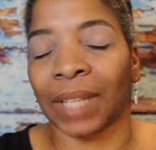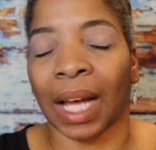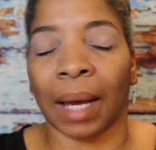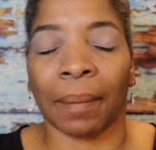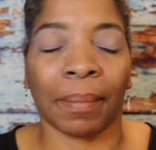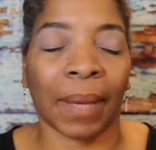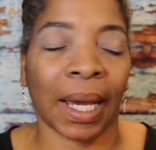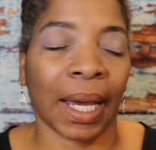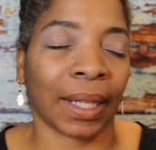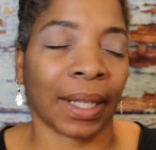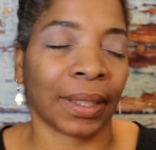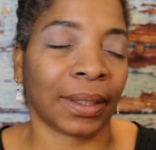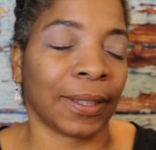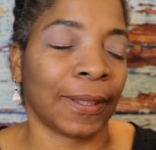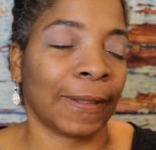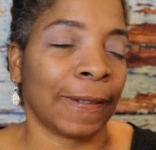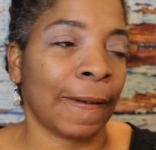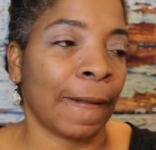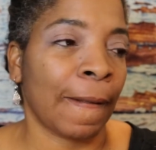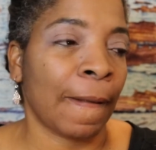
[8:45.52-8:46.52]
not matte.
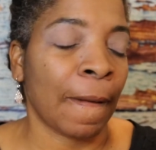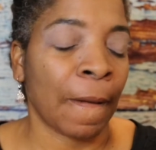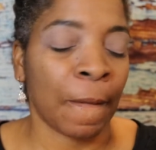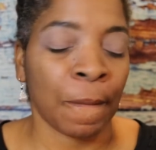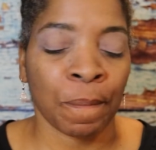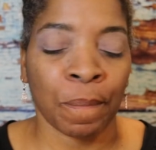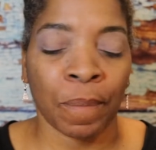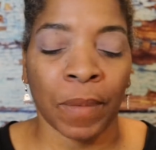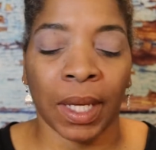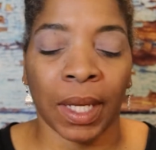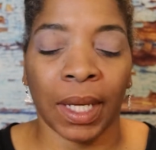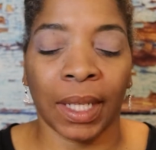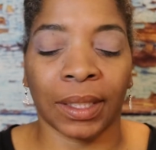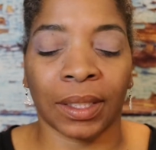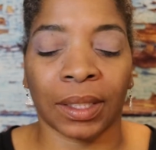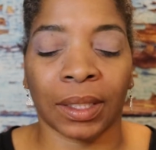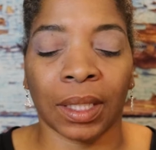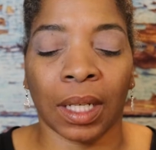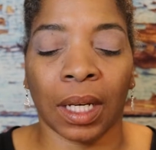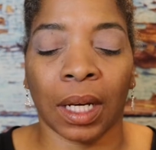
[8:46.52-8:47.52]
It
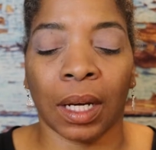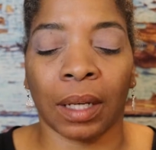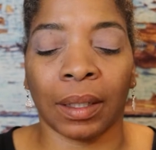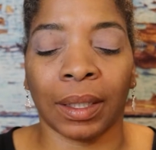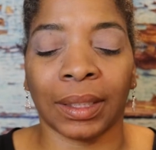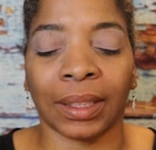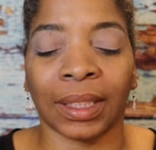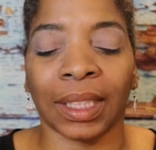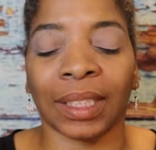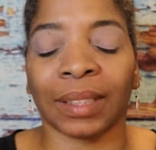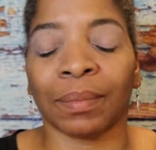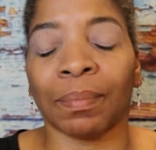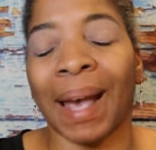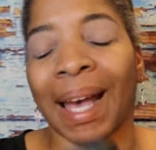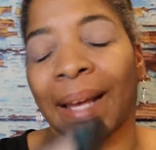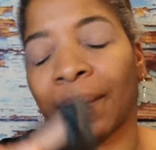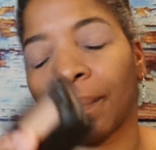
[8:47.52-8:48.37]
says matte